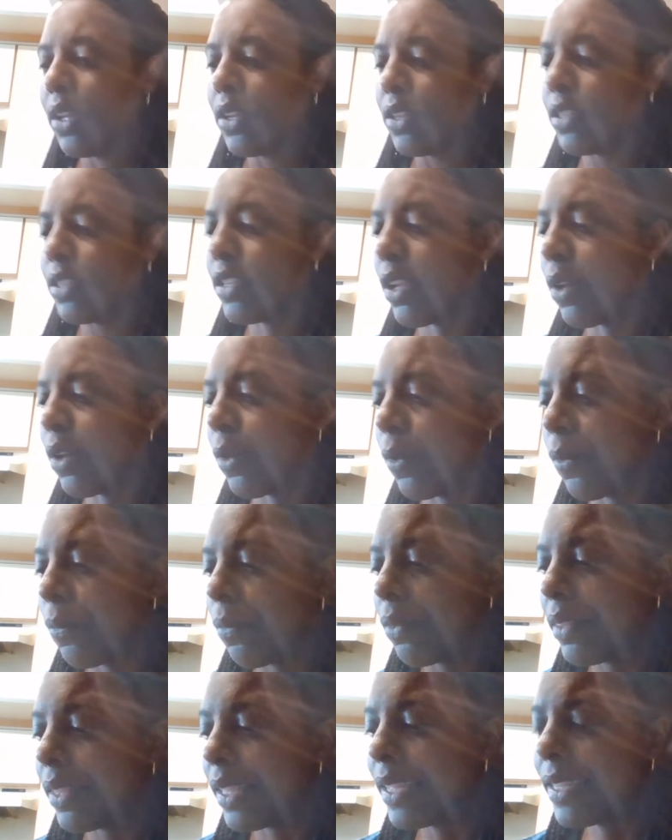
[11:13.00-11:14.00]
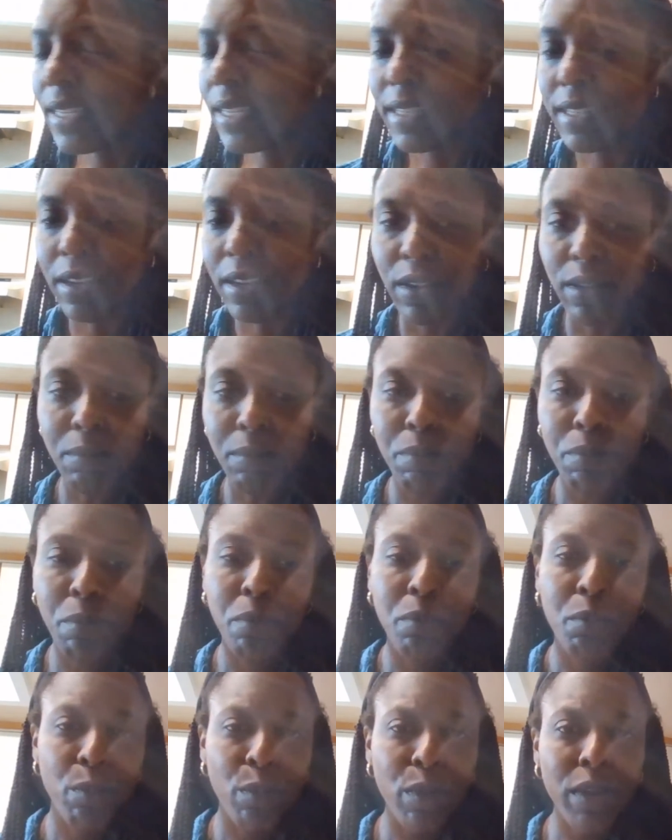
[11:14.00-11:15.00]
So this is a
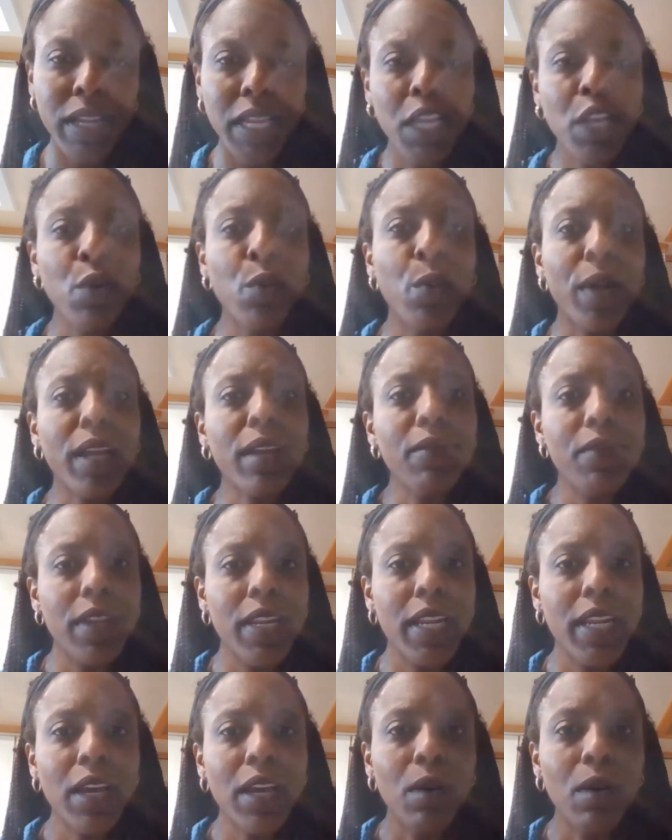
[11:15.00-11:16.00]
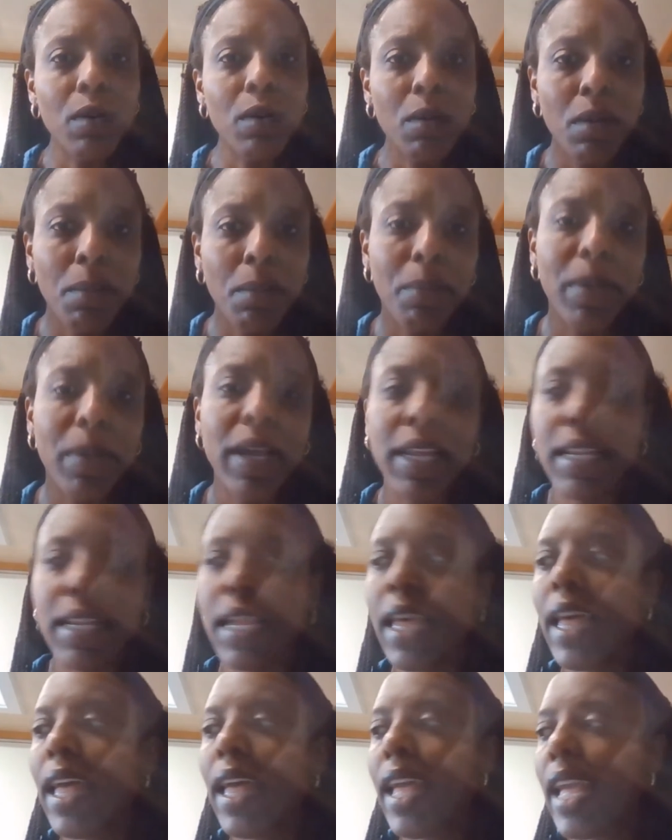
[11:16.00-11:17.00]
pretty quick video, but
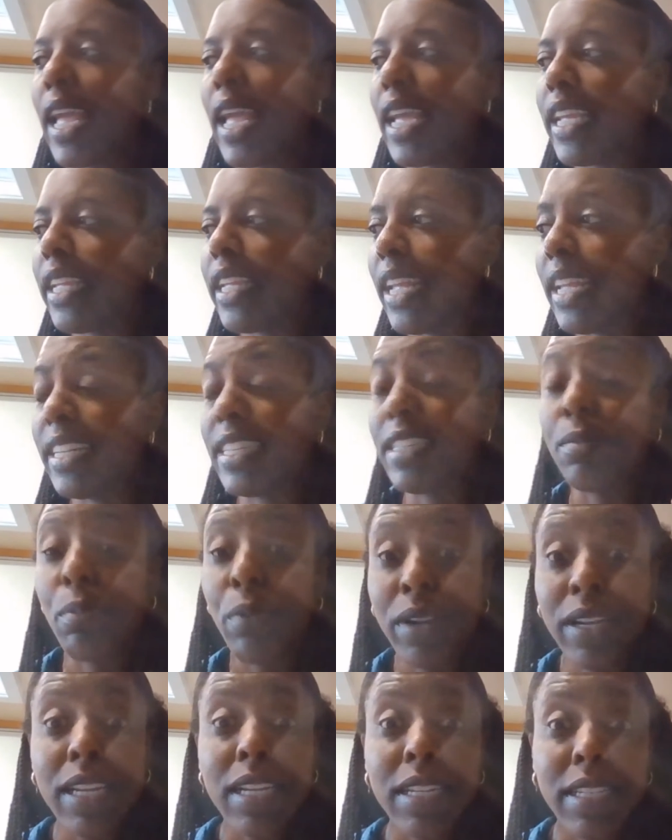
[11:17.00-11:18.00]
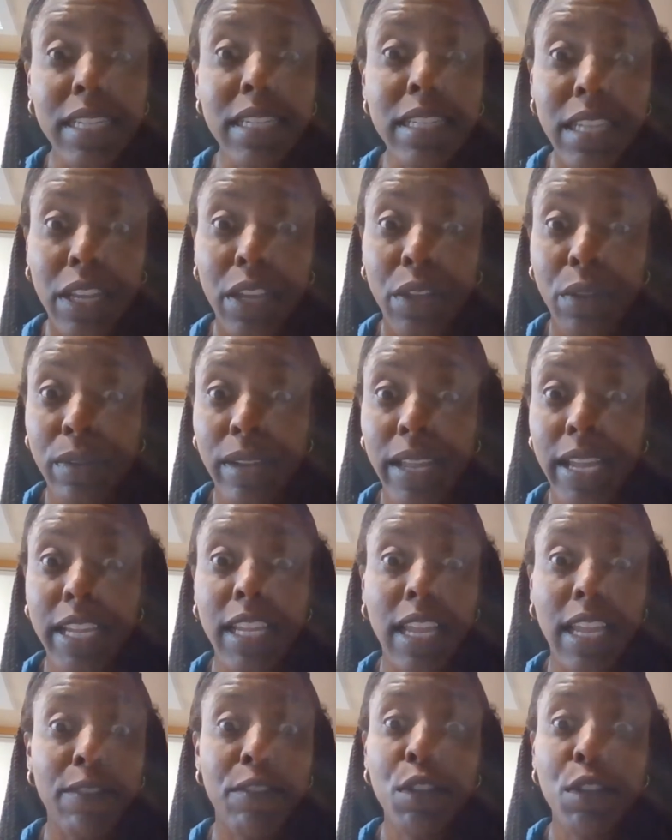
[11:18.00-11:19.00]
it's pretty detailed. Like
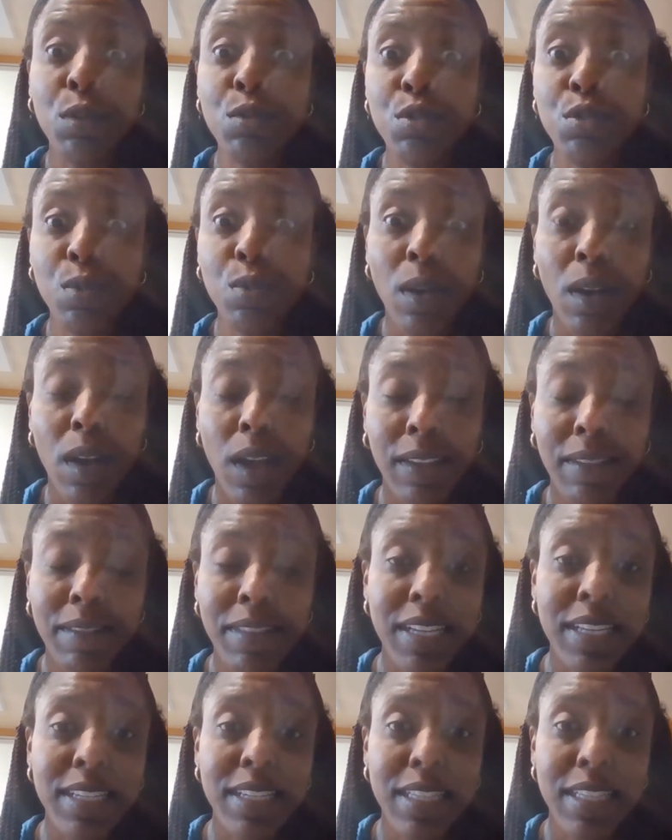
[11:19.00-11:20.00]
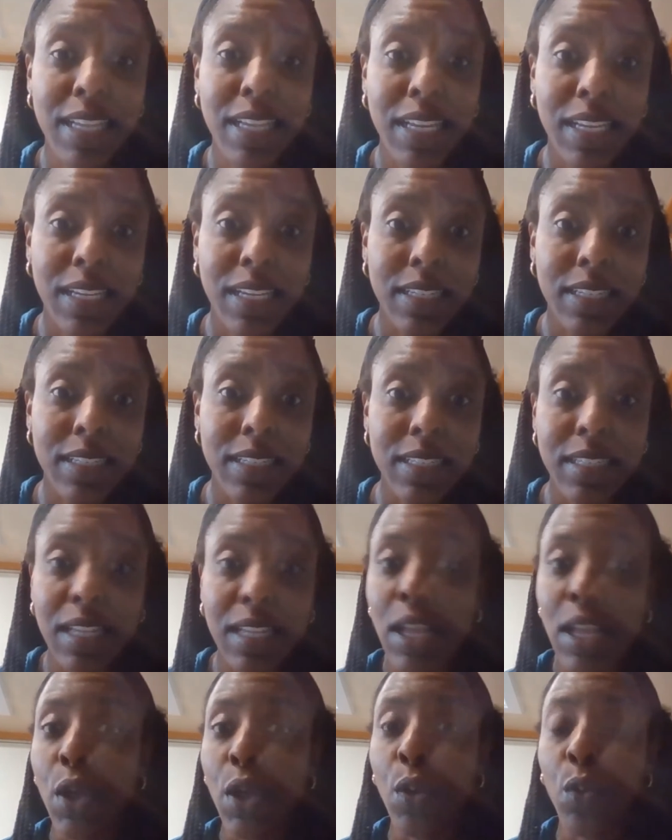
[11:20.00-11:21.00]
if you do all of these things
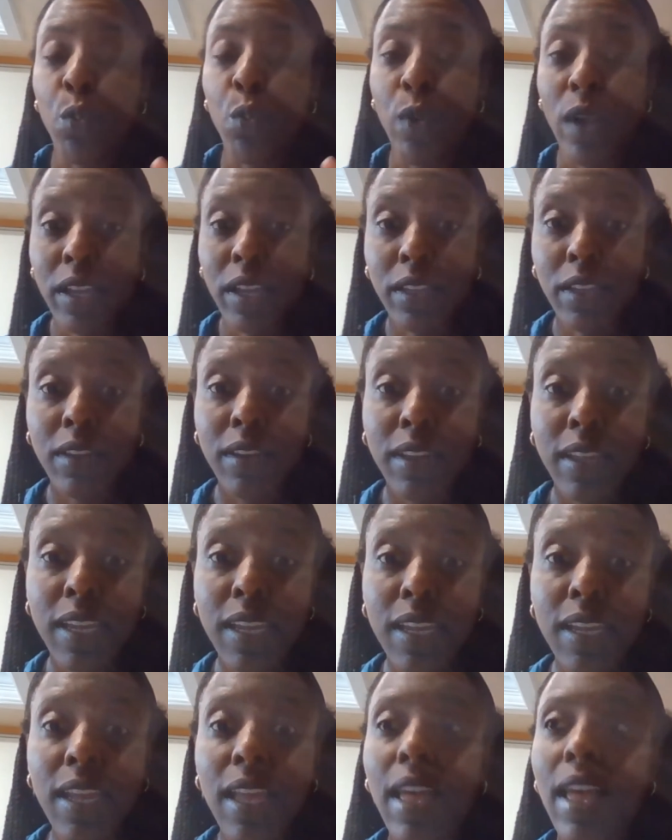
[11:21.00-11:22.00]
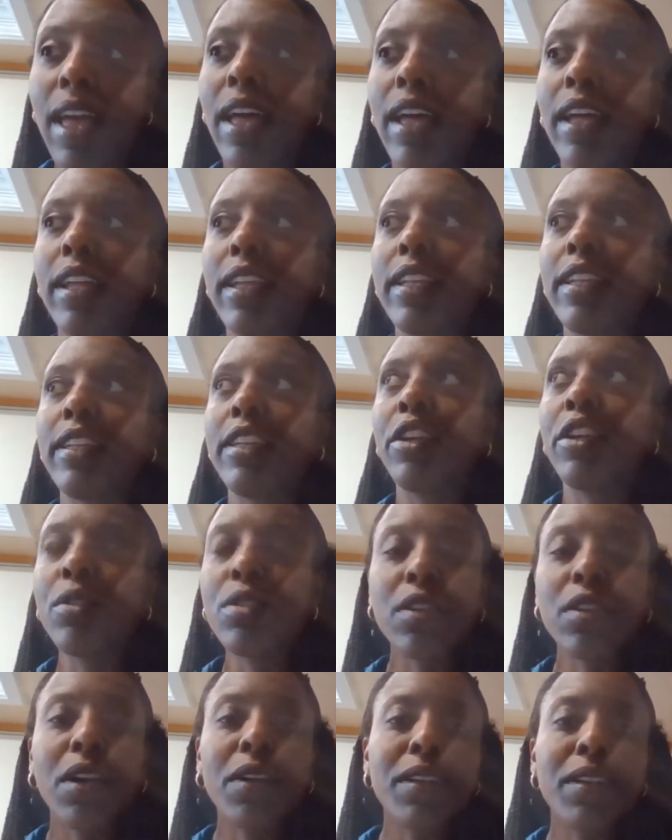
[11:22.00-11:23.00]
regularly, you'll
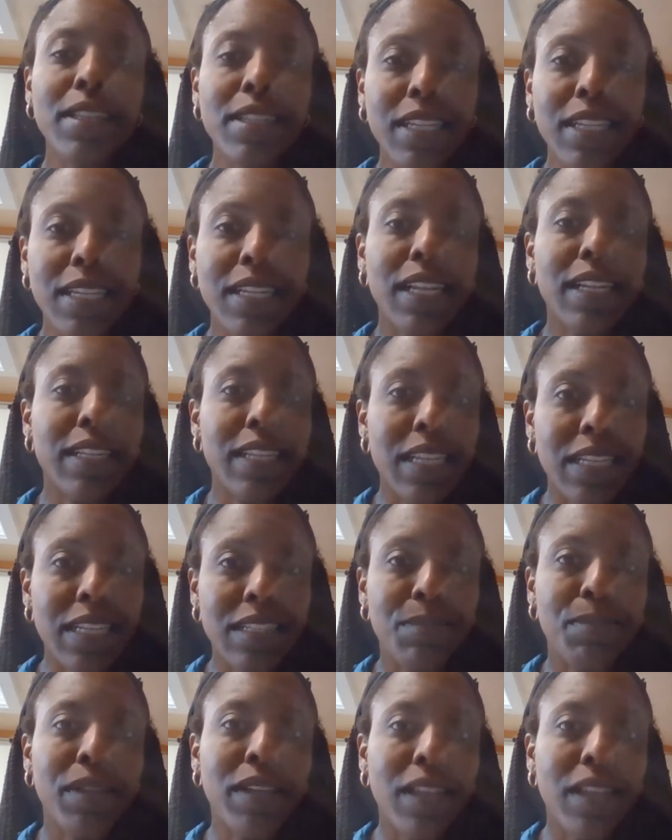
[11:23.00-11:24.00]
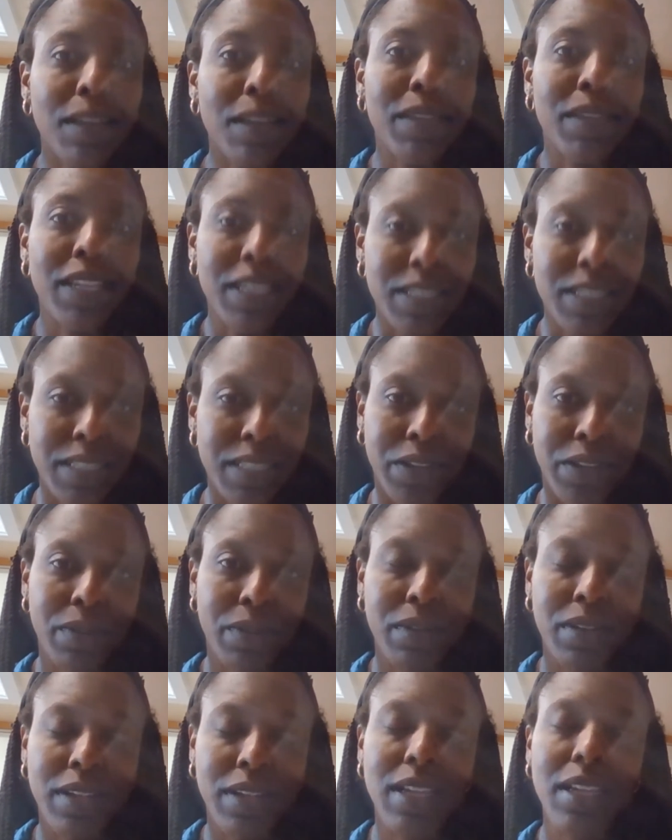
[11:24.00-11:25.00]
start to see that things become
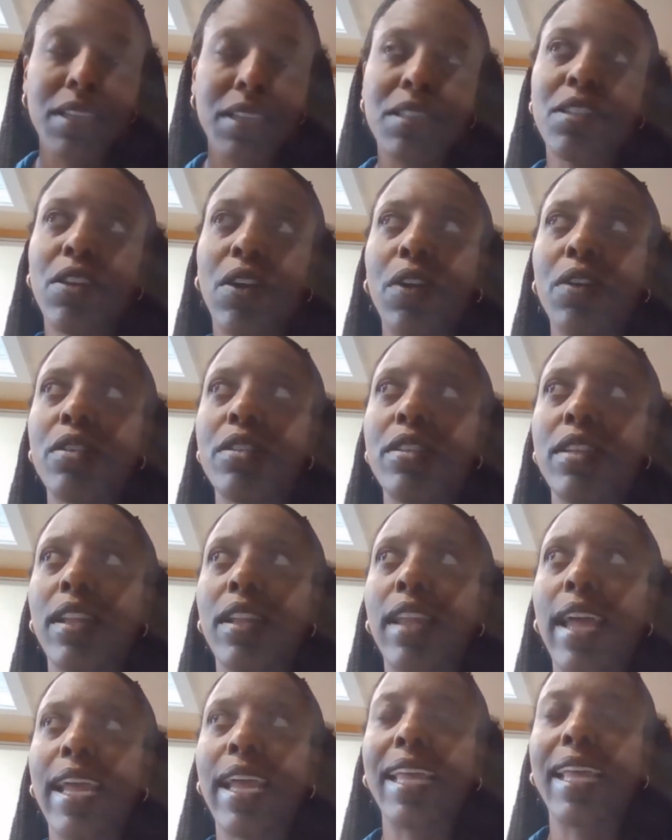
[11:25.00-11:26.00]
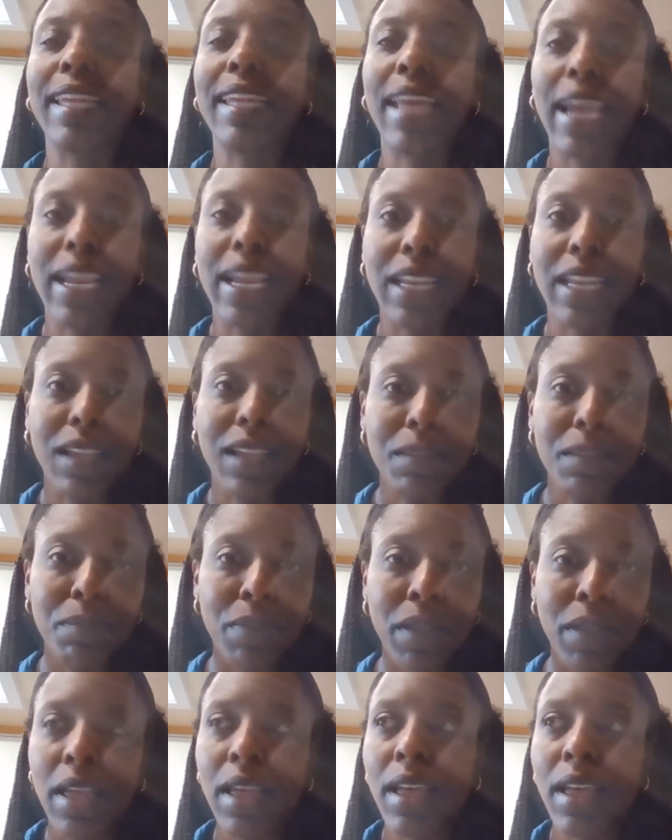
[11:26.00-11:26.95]
easier. Things start to like line up.